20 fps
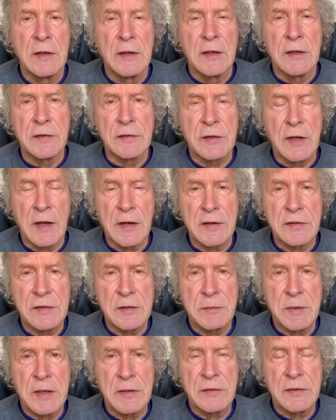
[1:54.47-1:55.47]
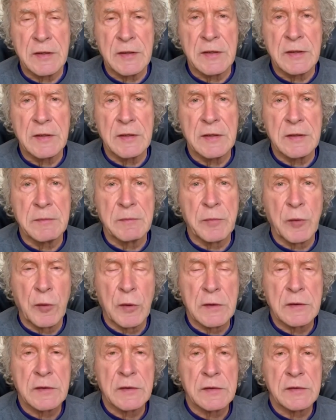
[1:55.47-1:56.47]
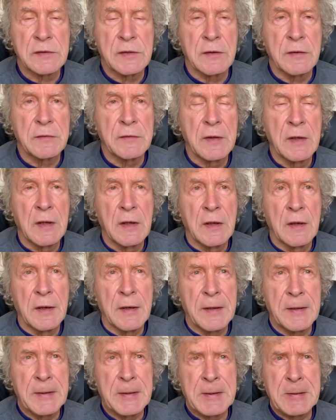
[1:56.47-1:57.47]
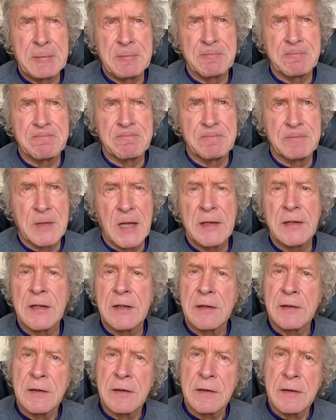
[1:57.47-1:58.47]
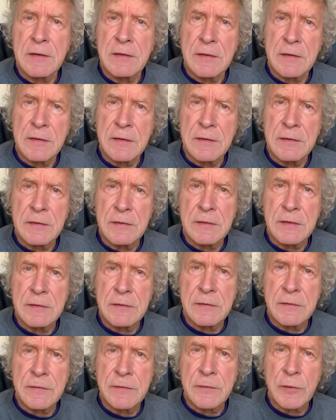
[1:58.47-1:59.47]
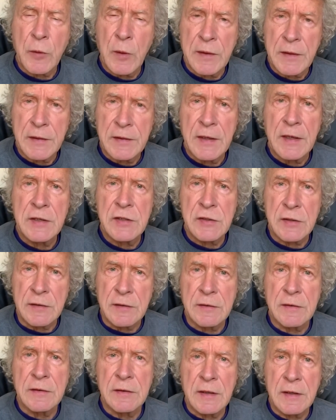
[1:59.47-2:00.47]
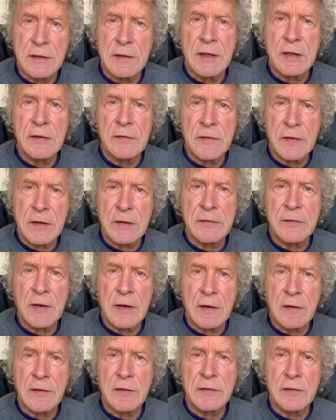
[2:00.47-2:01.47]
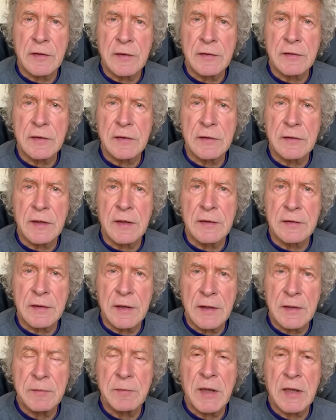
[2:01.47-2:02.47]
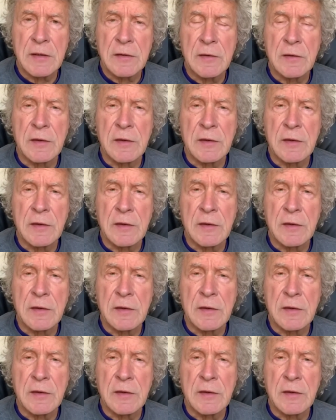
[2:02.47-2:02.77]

It's taught us about the importance of getting quick attention, identifying viruses and getting medical